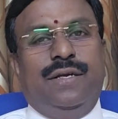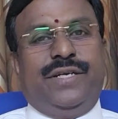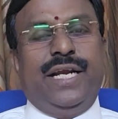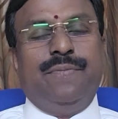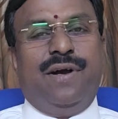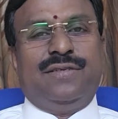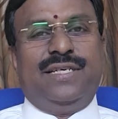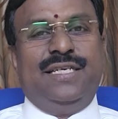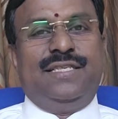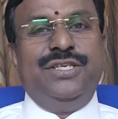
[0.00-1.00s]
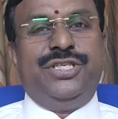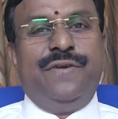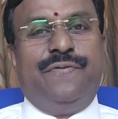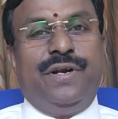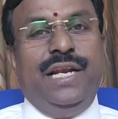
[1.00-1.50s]
Trademarks are
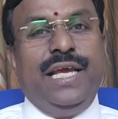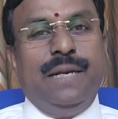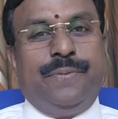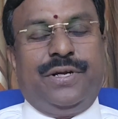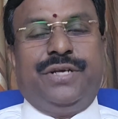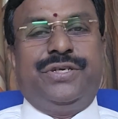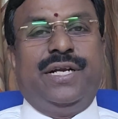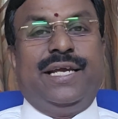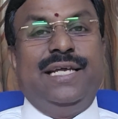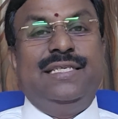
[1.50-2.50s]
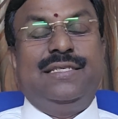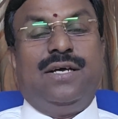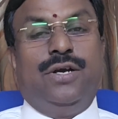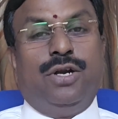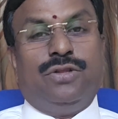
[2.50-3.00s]
essential for legal protection against
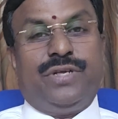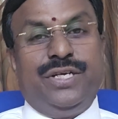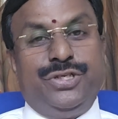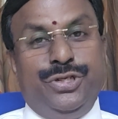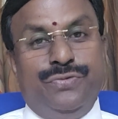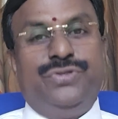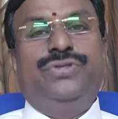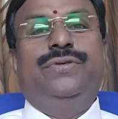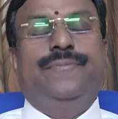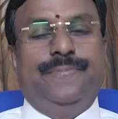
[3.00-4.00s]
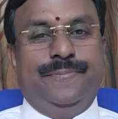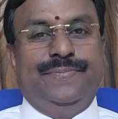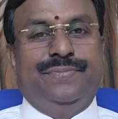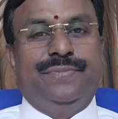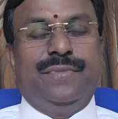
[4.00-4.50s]
unauthorized use.
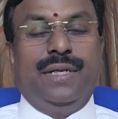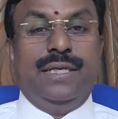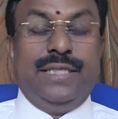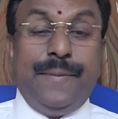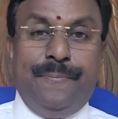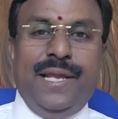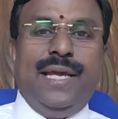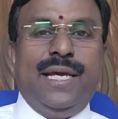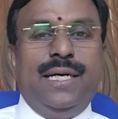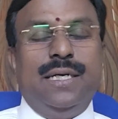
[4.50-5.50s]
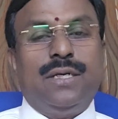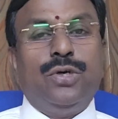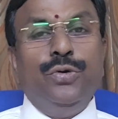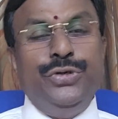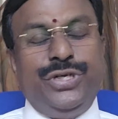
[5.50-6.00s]
They play a
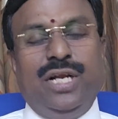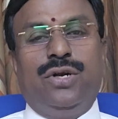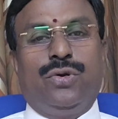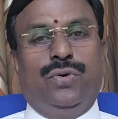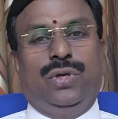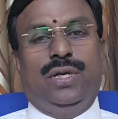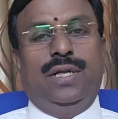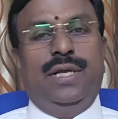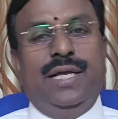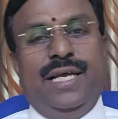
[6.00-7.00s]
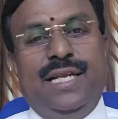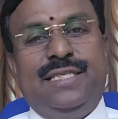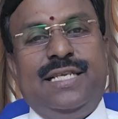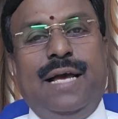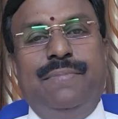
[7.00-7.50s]
crucial role in
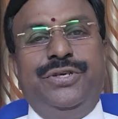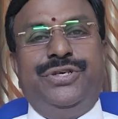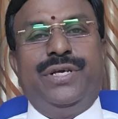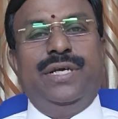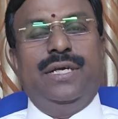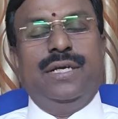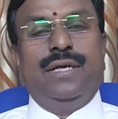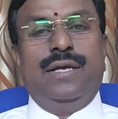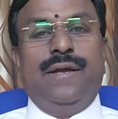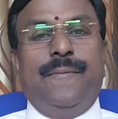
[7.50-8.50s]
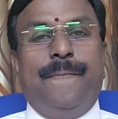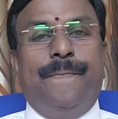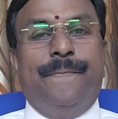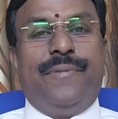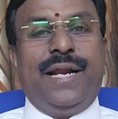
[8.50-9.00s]
establishing
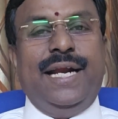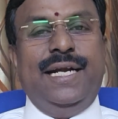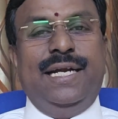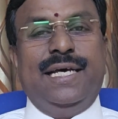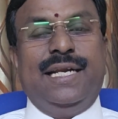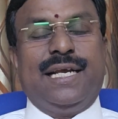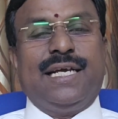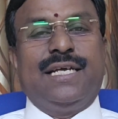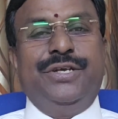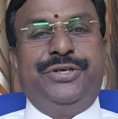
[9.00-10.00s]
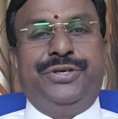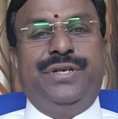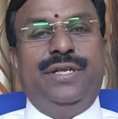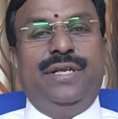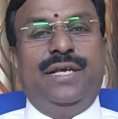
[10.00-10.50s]
brand
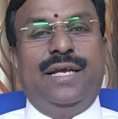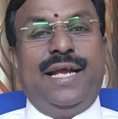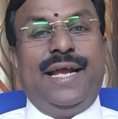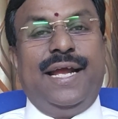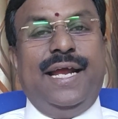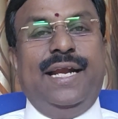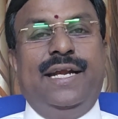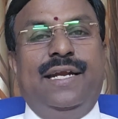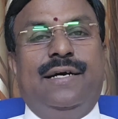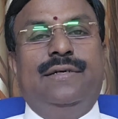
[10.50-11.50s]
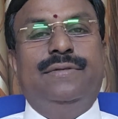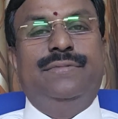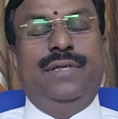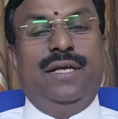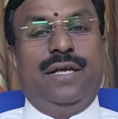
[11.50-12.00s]
recognition and
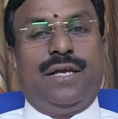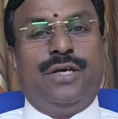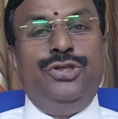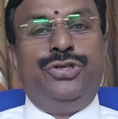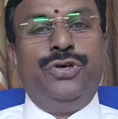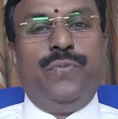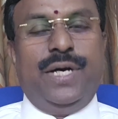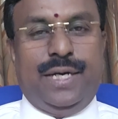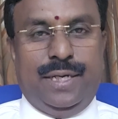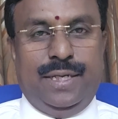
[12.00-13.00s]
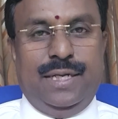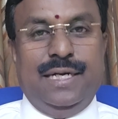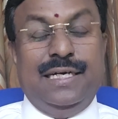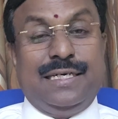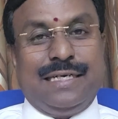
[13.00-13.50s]
consumer
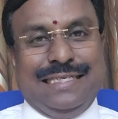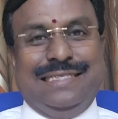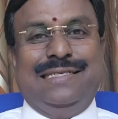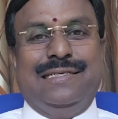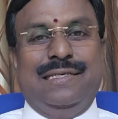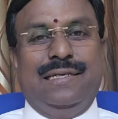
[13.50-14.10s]
trust,